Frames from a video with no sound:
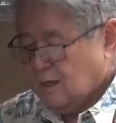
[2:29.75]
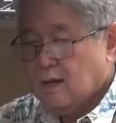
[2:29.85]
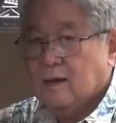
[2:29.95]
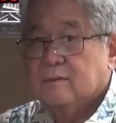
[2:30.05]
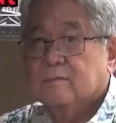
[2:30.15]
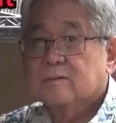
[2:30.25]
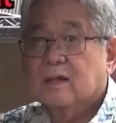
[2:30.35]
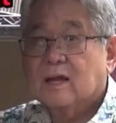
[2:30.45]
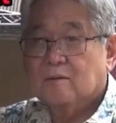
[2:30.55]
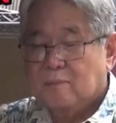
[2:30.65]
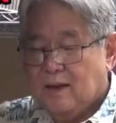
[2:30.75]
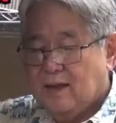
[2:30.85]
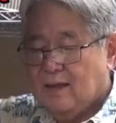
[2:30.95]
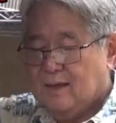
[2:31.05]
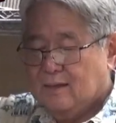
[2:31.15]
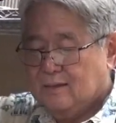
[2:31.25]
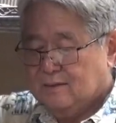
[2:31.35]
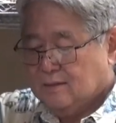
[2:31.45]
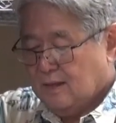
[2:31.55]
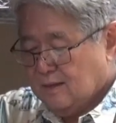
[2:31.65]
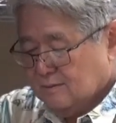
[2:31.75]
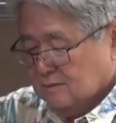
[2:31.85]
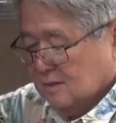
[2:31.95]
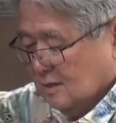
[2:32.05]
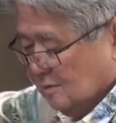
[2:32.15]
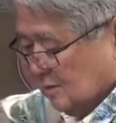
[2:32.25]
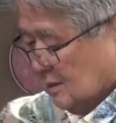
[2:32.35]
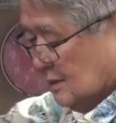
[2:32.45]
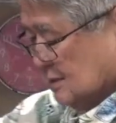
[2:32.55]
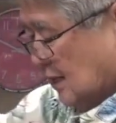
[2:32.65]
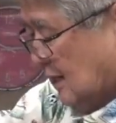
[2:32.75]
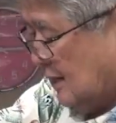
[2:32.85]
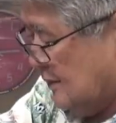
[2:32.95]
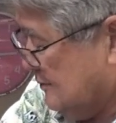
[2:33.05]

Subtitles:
Okay, pick up my egg. Okay. Here on the side,